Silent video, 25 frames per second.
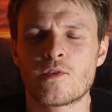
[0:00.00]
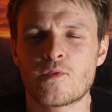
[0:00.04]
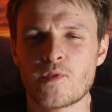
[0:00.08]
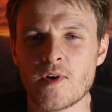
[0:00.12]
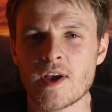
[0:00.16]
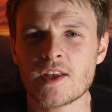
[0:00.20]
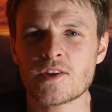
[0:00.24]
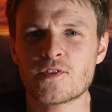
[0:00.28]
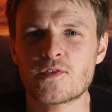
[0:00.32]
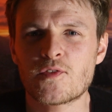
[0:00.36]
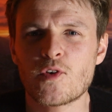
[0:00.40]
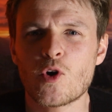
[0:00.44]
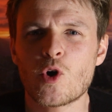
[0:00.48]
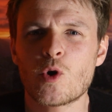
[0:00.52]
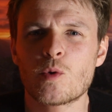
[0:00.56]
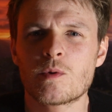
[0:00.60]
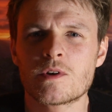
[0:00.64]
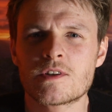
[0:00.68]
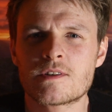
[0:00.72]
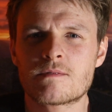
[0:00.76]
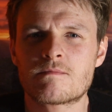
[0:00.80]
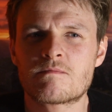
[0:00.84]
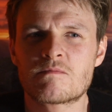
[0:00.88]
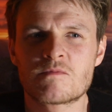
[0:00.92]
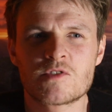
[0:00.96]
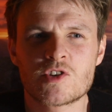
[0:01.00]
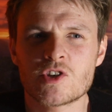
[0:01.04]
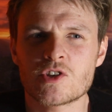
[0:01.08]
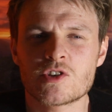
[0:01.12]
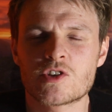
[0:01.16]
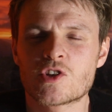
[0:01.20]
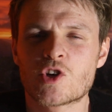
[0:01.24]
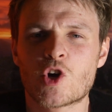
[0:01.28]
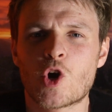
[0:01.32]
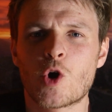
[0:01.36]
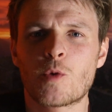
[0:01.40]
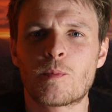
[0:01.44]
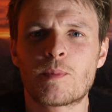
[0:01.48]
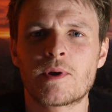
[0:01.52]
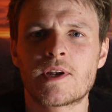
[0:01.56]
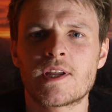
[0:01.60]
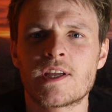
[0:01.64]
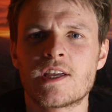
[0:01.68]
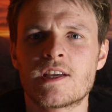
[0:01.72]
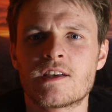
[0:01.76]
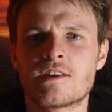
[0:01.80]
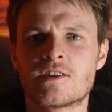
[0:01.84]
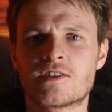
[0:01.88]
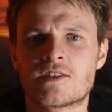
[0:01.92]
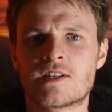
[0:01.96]
Fast forward just a couple of
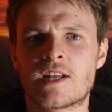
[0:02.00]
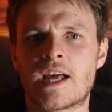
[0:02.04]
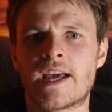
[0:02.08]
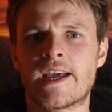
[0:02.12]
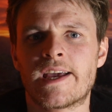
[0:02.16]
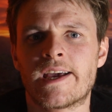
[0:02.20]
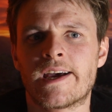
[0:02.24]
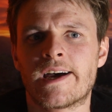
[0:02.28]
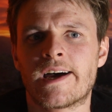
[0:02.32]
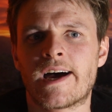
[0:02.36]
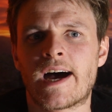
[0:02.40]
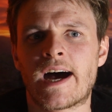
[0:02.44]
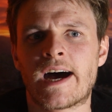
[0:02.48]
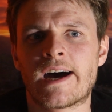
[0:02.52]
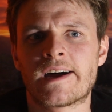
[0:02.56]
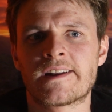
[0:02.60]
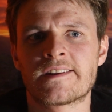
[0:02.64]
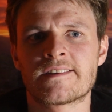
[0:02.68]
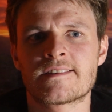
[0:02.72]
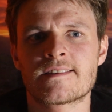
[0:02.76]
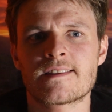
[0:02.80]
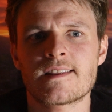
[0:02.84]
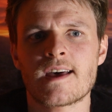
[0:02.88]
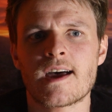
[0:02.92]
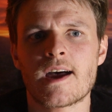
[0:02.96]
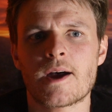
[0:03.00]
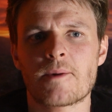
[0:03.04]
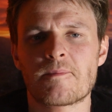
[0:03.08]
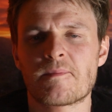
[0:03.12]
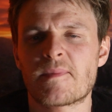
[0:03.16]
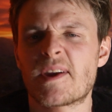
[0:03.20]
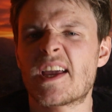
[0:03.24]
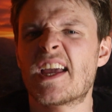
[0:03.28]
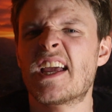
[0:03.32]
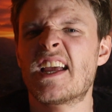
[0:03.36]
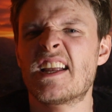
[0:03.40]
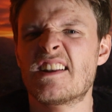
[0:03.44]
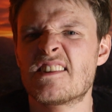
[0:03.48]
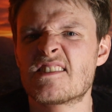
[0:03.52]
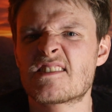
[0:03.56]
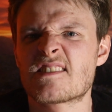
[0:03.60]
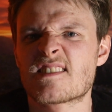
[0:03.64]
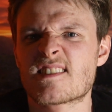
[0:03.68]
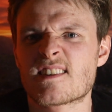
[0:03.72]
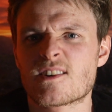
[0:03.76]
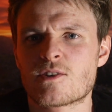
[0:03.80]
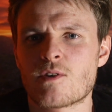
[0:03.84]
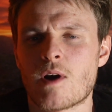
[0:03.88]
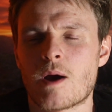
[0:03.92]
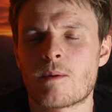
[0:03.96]
years later, and that
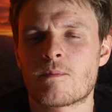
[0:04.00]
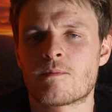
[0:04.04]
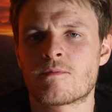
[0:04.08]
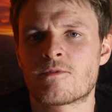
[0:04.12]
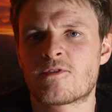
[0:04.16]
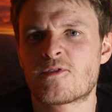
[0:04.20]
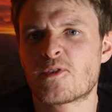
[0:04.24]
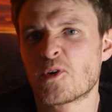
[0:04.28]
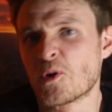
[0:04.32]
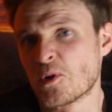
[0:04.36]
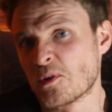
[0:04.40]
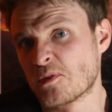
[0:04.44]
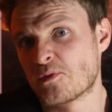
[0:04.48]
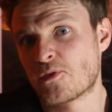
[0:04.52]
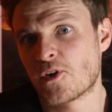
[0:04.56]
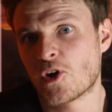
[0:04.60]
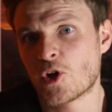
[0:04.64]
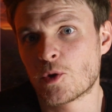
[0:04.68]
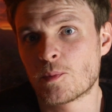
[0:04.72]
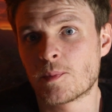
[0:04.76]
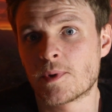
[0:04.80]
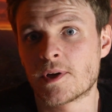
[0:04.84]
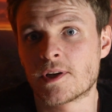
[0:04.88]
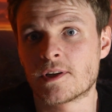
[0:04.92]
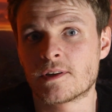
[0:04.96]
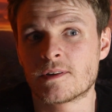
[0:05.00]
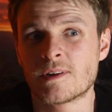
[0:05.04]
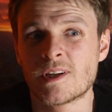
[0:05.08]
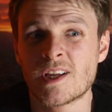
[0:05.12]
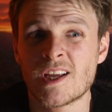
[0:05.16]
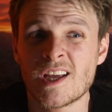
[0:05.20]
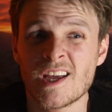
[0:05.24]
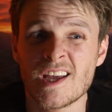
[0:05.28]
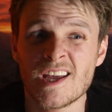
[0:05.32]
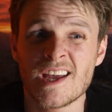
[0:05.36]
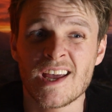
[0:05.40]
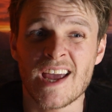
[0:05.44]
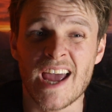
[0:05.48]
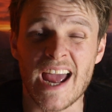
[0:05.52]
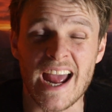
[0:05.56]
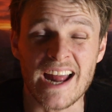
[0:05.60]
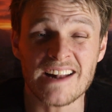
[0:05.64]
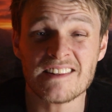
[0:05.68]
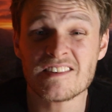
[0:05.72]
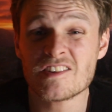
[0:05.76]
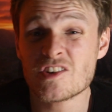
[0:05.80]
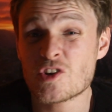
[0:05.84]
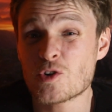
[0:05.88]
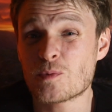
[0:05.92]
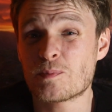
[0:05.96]
Instagram fulfillment
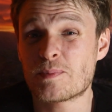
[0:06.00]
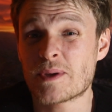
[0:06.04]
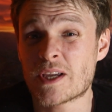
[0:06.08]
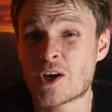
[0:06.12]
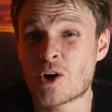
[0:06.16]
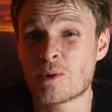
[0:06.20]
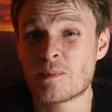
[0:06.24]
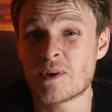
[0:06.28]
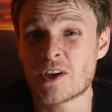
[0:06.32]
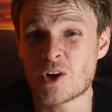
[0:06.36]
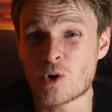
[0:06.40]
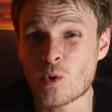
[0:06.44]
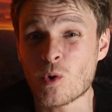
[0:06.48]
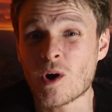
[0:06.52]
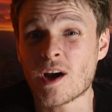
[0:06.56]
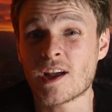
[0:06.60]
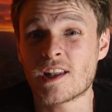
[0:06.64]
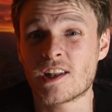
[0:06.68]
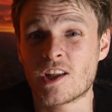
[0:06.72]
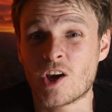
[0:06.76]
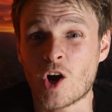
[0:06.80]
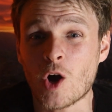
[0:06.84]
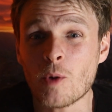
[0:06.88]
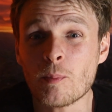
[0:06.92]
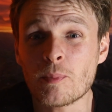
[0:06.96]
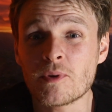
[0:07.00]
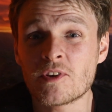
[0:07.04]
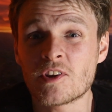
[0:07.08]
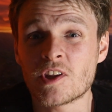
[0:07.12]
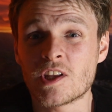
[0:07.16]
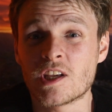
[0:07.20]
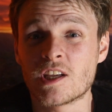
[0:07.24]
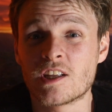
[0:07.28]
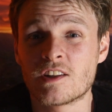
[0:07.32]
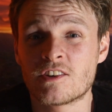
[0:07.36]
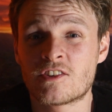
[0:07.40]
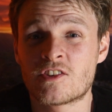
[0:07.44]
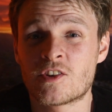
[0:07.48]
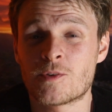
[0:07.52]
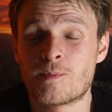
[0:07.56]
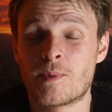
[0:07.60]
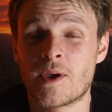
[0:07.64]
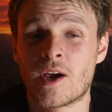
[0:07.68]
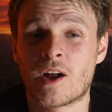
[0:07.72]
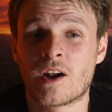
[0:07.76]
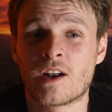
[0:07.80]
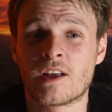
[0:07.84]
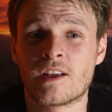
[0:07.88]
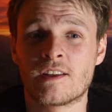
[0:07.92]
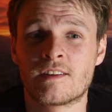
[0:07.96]
ended up becoming quite the opposite, to be
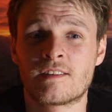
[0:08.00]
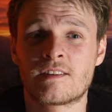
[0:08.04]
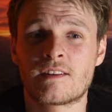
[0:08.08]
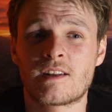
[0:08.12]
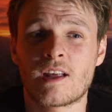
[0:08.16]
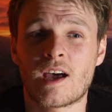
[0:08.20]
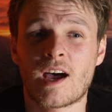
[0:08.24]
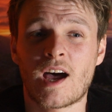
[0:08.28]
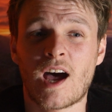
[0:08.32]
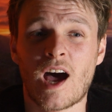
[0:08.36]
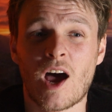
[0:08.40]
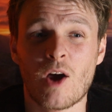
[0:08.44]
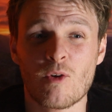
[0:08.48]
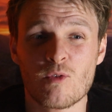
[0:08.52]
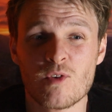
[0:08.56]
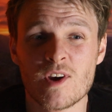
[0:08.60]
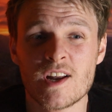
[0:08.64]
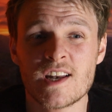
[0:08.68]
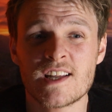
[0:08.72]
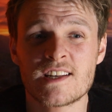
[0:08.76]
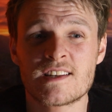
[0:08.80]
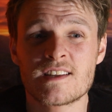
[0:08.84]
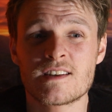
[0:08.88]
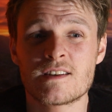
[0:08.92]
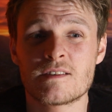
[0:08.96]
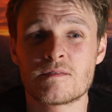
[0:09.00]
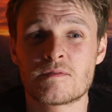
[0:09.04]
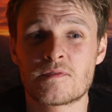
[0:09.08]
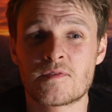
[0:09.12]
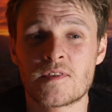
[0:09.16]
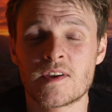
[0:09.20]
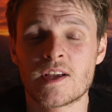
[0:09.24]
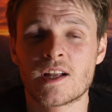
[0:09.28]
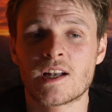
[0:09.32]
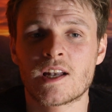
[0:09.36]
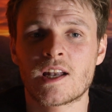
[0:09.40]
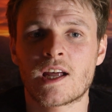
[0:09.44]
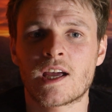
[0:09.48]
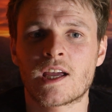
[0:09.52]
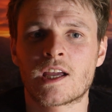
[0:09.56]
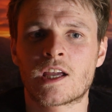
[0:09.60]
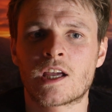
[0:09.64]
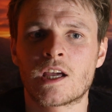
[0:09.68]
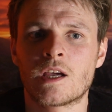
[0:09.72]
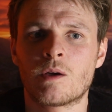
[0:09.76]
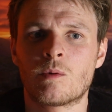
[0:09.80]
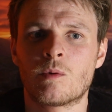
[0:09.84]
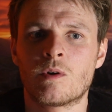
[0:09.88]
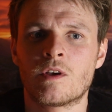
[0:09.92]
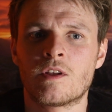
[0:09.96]
honest. I really didn't feel like
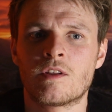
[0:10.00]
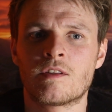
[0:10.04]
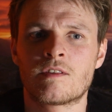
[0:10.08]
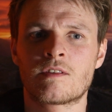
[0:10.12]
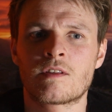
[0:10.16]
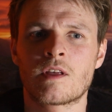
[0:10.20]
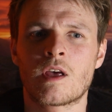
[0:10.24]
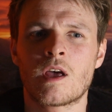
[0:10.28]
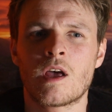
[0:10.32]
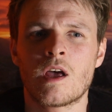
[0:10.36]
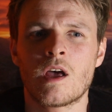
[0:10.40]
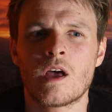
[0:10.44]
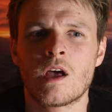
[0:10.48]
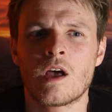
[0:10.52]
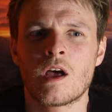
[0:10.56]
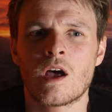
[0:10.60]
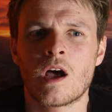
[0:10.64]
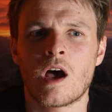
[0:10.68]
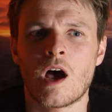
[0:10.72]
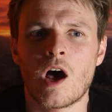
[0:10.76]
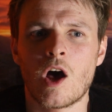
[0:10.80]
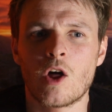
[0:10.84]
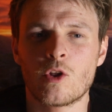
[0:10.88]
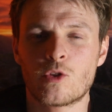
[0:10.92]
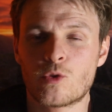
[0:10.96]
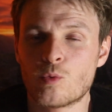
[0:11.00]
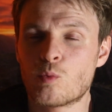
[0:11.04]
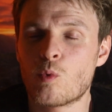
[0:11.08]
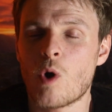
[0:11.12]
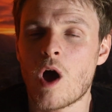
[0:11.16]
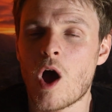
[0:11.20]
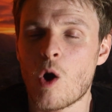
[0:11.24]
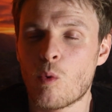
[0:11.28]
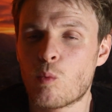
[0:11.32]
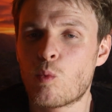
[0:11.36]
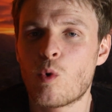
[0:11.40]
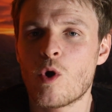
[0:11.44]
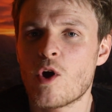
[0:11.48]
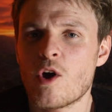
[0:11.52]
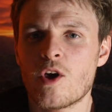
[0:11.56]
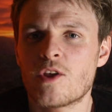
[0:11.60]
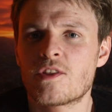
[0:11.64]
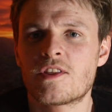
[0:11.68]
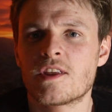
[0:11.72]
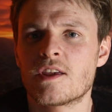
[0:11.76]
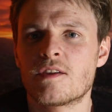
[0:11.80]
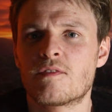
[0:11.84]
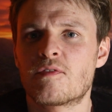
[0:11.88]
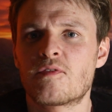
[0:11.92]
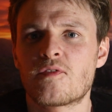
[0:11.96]
it was a
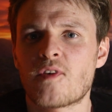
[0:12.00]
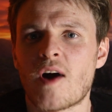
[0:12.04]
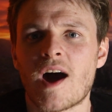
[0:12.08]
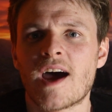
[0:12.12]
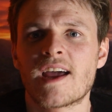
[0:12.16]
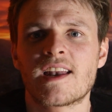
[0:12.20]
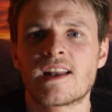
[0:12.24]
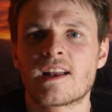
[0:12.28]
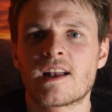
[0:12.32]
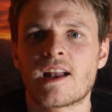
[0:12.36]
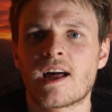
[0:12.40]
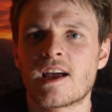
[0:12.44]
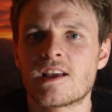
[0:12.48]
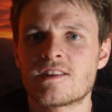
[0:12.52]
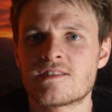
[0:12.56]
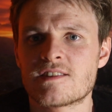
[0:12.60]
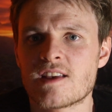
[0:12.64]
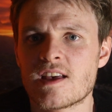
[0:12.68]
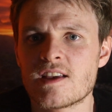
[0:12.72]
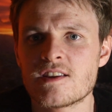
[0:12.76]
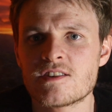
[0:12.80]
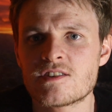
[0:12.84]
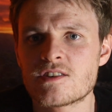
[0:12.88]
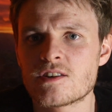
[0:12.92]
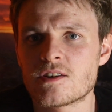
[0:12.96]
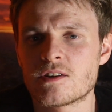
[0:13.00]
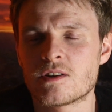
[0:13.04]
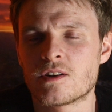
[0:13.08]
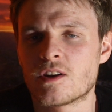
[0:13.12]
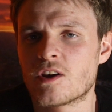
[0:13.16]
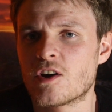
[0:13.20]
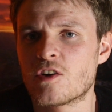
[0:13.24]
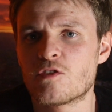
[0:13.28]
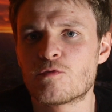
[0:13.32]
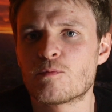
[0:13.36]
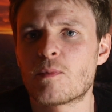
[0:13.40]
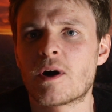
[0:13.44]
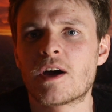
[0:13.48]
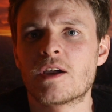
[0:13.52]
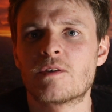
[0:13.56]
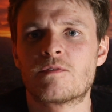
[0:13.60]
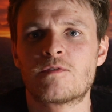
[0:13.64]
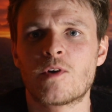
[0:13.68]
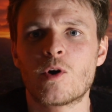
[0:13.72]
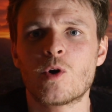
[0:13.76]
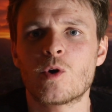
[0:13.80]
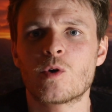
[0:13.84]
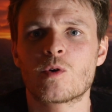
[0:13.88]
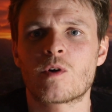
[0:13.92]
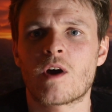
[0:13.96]
worthy finalization of my
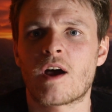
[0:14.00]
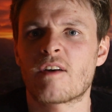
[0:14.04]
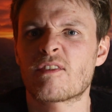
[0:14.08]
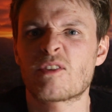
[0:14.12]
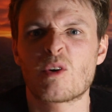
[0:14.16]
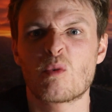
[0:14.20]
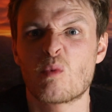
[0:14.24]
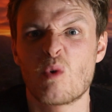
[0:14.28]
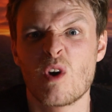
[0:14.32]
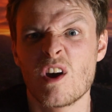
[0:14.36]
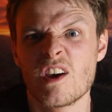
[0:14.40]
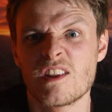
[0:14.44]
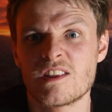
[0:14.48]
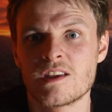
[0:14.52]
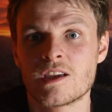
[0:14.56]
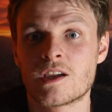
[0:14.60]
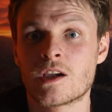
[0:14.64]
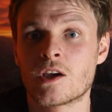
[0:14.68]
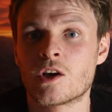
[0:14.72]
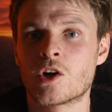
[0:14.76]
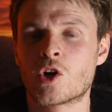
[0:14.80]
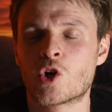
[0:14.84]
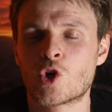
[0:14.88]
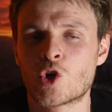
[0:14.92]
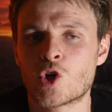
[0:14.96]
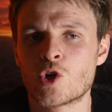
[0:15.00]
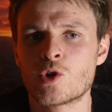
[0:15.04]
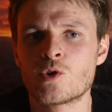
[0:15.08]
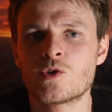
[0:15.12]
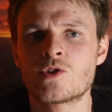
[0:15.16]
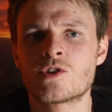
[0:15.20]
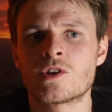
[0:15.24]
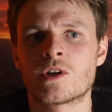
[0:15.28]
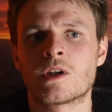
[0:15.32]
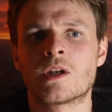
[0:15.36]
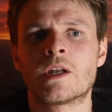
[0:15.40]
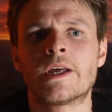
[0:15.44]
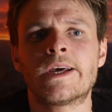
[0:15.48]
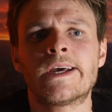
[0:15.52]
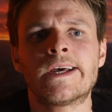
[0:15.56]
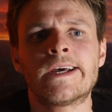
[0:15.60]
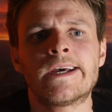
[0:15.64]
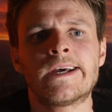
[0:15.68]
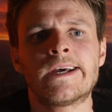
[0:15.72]
photographs, a worthy conclusion.